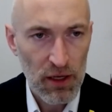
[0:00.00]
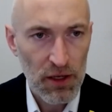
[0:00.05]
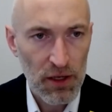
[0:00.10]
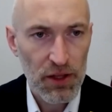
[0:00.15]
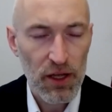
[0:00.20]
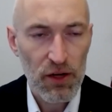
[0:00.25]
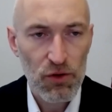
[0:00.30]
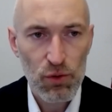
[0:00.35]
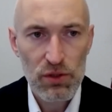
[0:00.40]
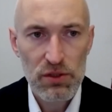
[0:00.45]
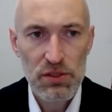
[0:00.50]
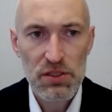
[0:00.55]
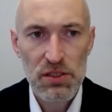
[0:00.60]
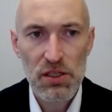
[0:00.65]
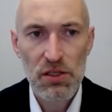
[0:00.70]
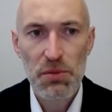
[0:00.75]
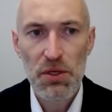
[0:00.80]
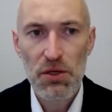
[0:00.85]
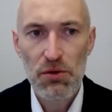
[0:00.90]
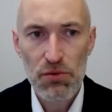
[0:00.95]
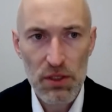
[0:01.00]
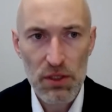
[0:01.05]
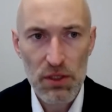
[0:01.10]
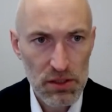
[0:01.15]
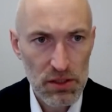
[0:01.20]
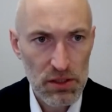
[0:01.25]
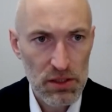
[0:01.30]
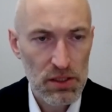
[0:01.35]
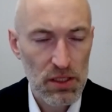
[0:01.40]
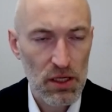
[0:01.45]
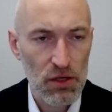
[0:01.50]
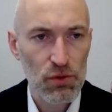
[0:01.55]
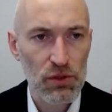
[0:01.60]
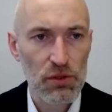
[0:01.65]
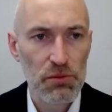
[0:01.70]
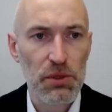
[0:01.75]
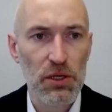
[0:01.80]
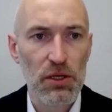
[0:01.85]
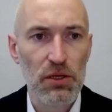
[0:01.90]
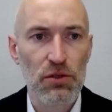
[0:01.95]
There will still be risks. There will
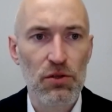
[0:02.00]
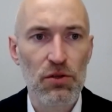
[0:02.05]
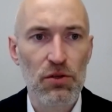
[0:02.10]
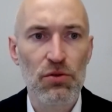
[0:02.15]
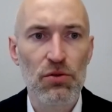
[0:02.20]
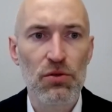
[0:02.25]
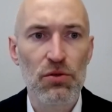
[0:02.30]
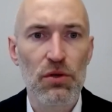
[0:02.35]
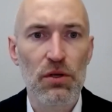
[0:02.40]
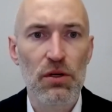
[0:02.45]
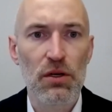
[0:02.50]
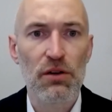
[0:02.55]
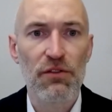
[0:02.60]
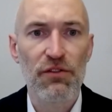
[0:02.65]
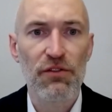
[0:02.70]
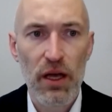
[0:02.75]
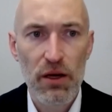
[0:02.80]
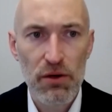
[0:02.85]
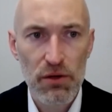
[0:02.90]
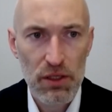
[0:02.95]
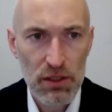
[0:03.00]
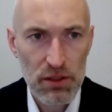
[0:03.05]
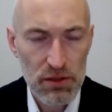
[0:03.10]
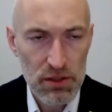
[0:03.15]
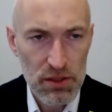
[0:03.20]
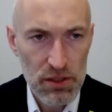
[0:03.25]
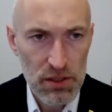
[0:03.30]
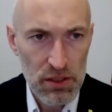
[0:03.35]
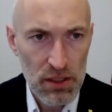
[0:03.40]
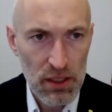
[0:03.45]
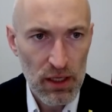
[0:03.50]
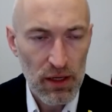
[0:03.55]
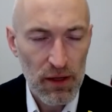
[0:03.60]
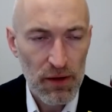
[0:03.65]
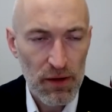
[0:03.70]
be new variants.